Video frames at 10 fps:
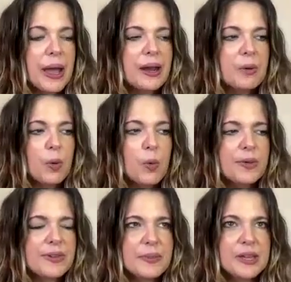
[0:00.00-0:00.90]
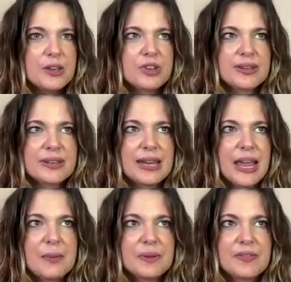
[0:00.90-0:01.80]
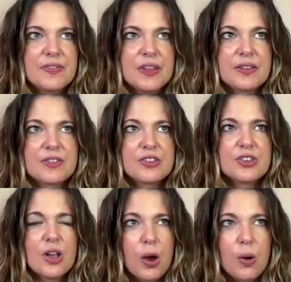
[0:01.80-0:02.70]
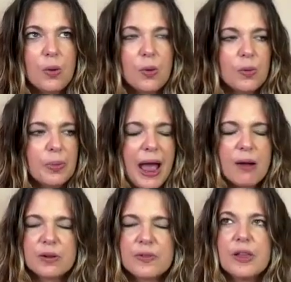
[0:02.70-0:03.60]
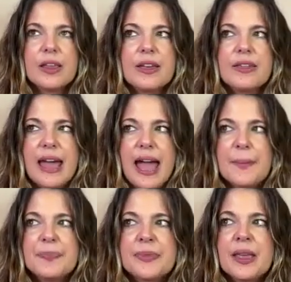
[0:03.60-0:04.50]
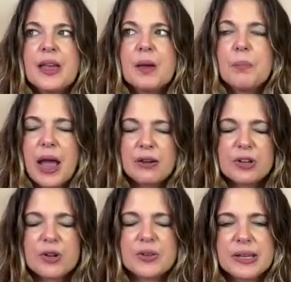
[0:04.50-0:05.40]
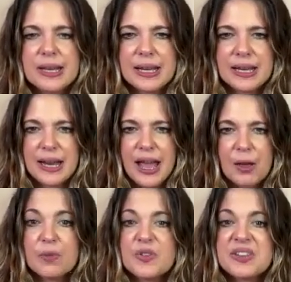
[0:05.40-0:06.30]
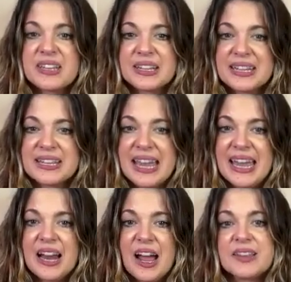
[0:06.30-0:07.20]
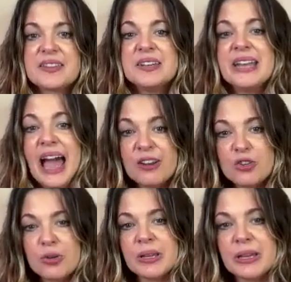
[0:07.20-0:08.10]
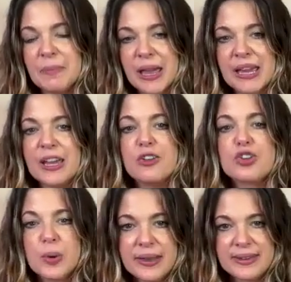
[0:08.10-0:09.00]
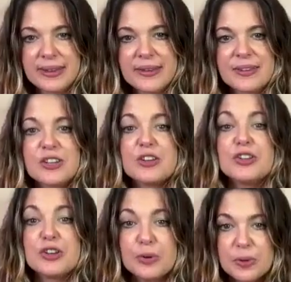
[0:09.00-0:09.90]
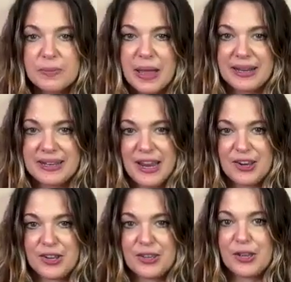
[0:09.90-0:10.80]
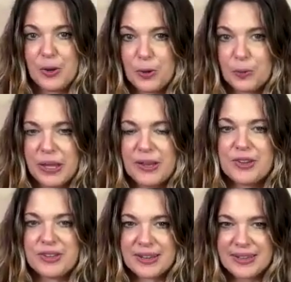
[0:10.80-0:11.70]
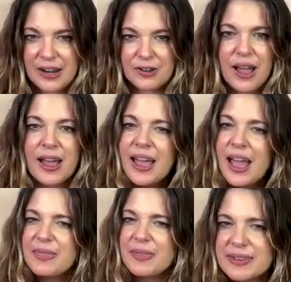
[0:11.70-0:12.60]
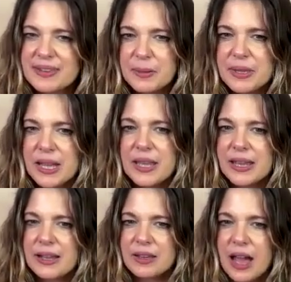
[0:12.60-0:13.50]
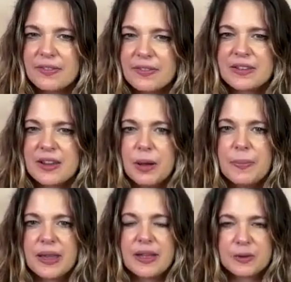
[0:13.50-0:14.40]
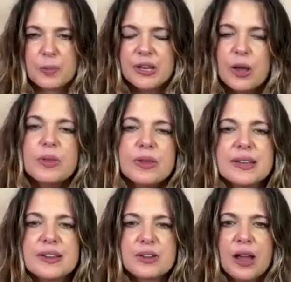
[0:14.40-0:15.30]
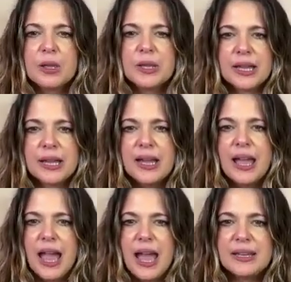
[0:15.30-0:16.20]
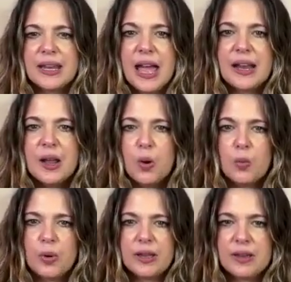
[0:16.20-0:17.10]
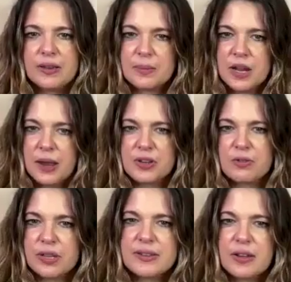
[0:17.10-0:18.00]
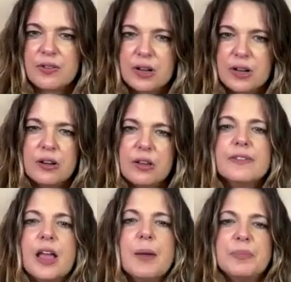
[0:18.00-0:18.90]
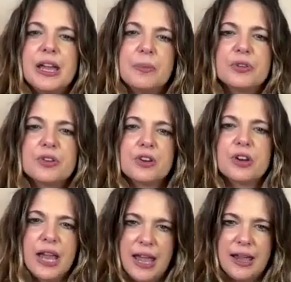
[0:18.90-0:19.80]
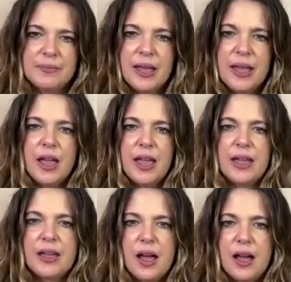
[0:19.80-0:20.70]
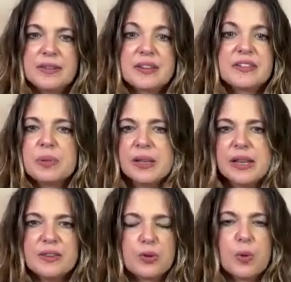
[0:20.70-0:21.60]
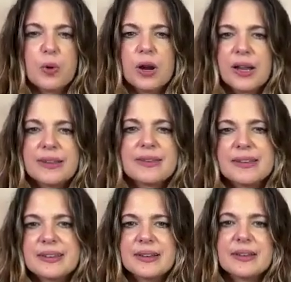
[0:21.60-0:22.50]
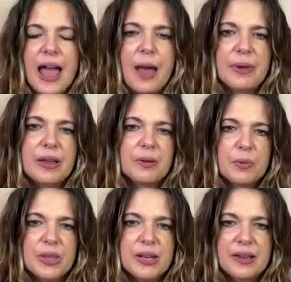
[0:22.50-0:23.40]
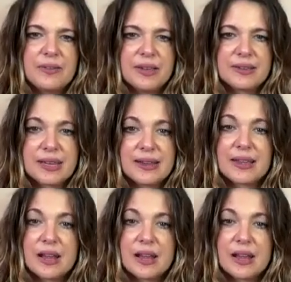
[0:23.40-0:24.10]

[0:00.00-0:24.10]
But something you just named feels so powerful in that microdosing can help facilitate us naturally making choices to do the meditation, the cold plunges, etc. This is something I think a lot of us come up against. We know these things are healthy, and yet we sometimes are really self-critical of not being able to create a disciplined or consistent habit with any of these things.